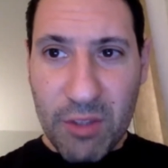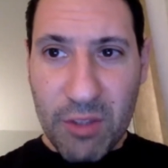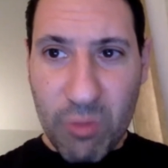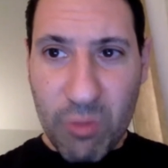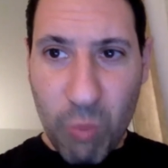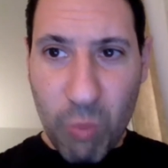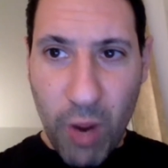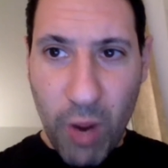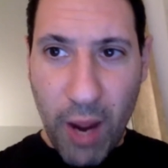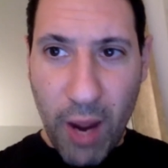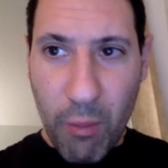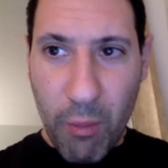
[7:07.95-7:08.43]

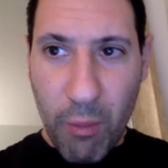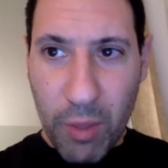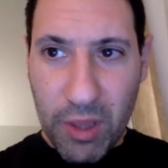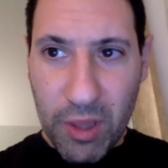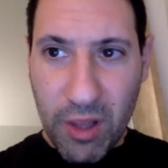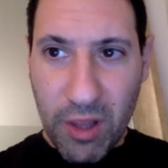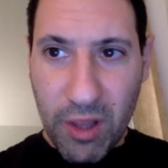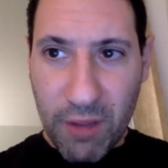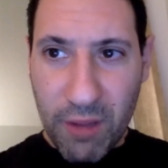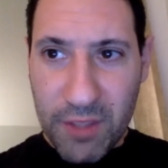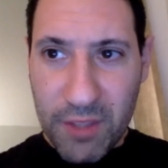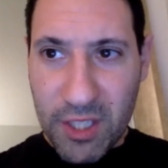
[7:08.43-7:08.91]
I would
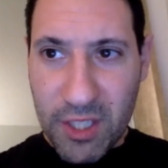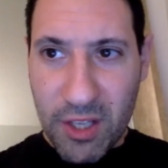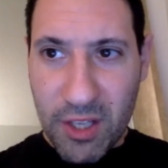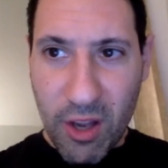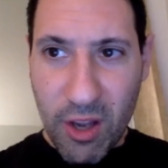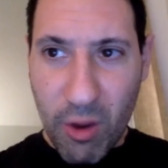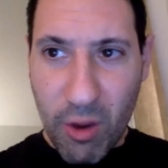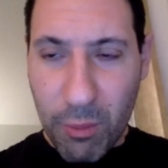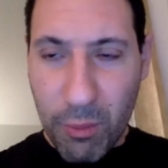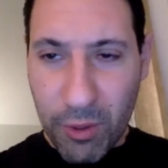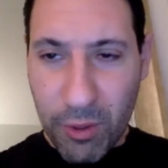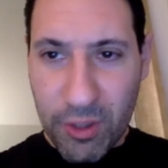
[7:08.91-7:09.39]
love to know
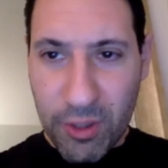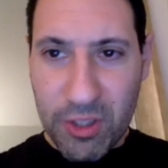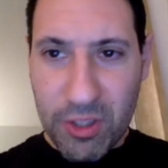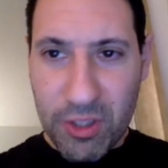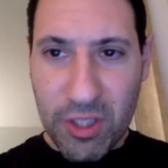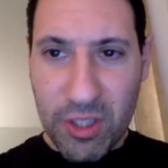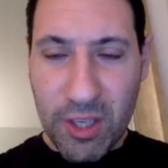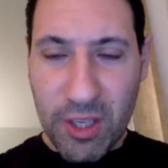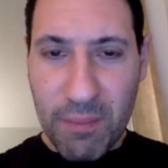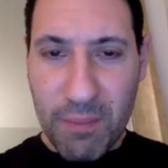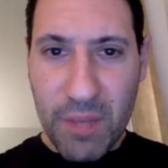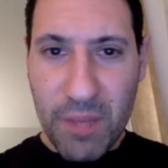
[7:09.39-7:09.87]

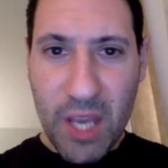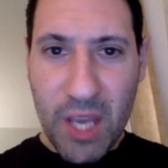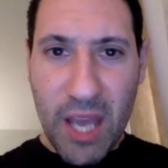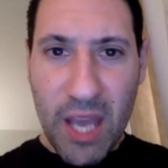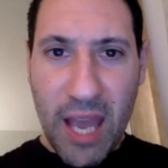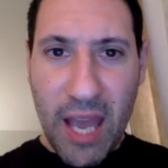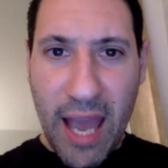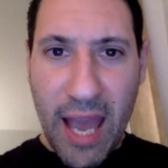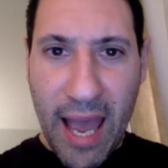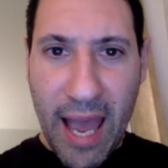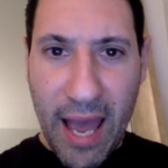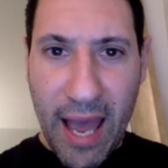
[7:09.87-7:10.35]
personally
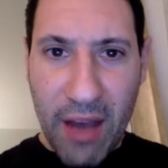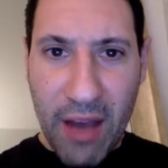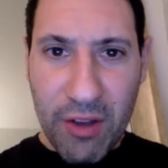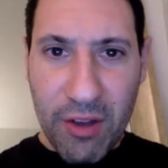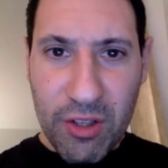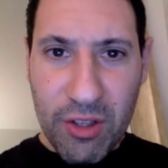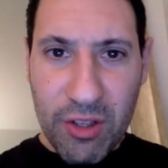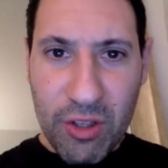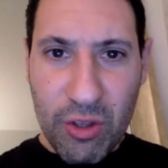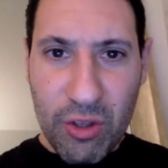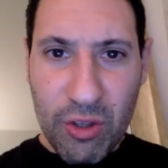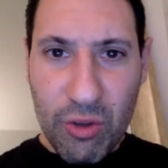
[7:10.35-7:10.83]
how
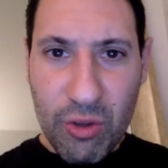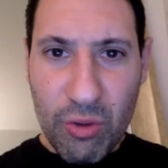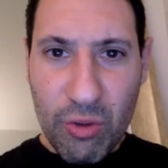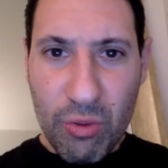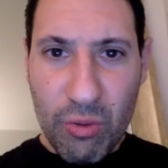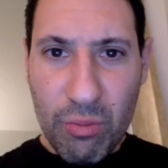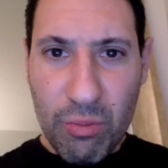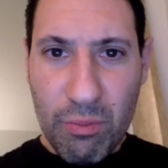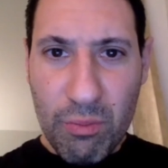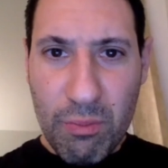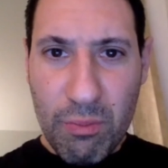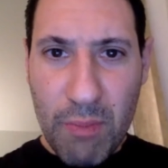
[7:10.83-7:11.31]
you
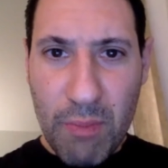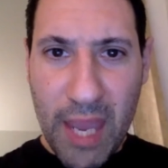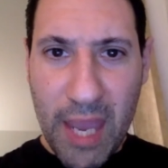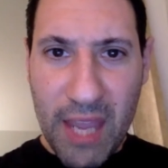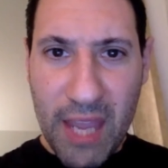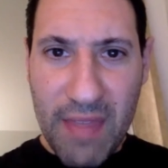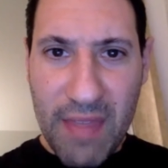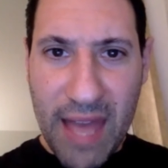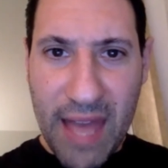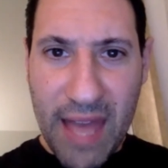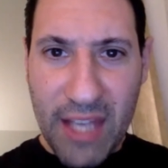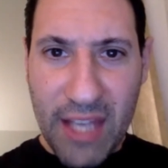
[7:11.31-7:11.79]
made
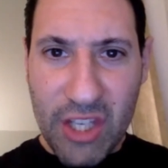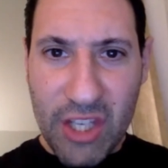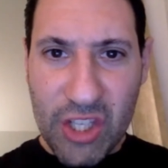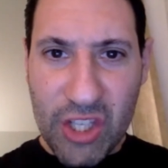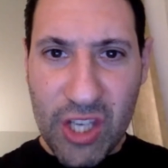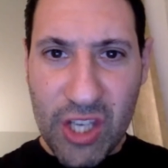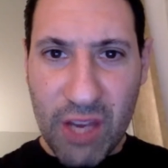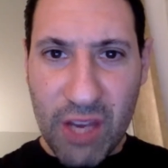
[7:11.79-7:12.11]
that shift.